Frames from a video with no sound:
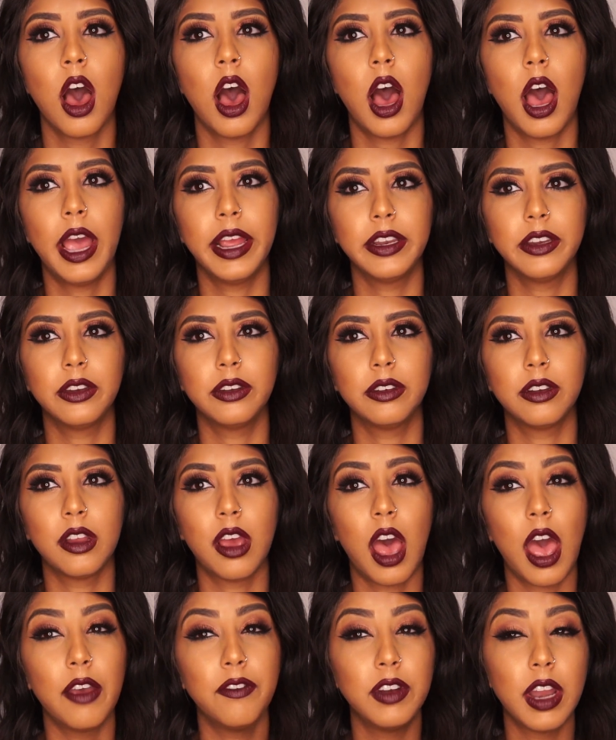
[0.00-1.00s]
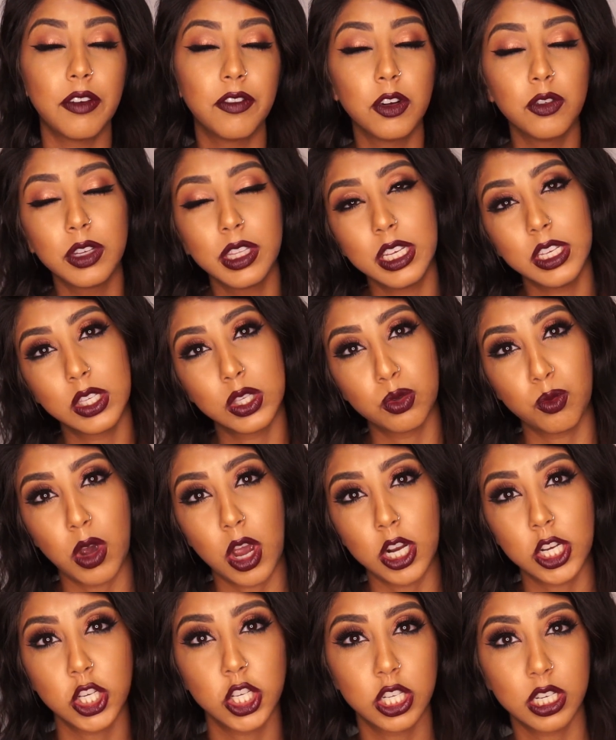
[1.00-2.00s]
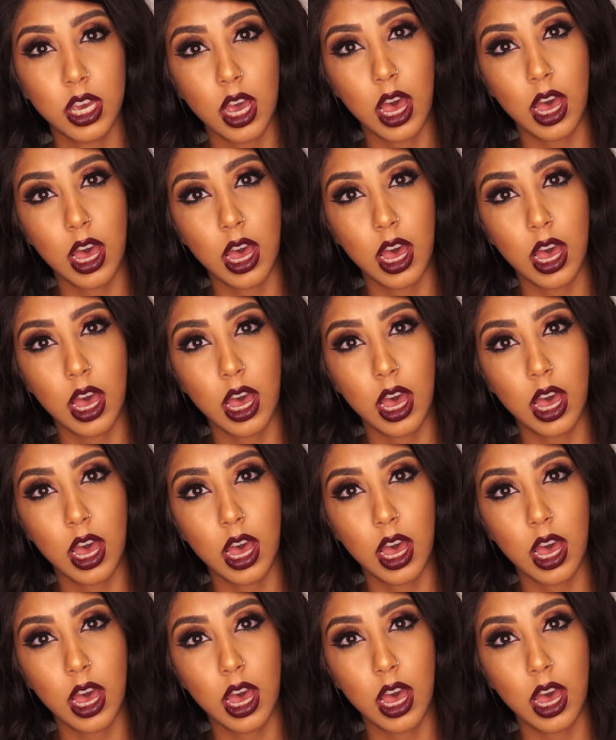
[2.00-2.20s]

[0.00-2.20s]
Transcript: I've never really swatched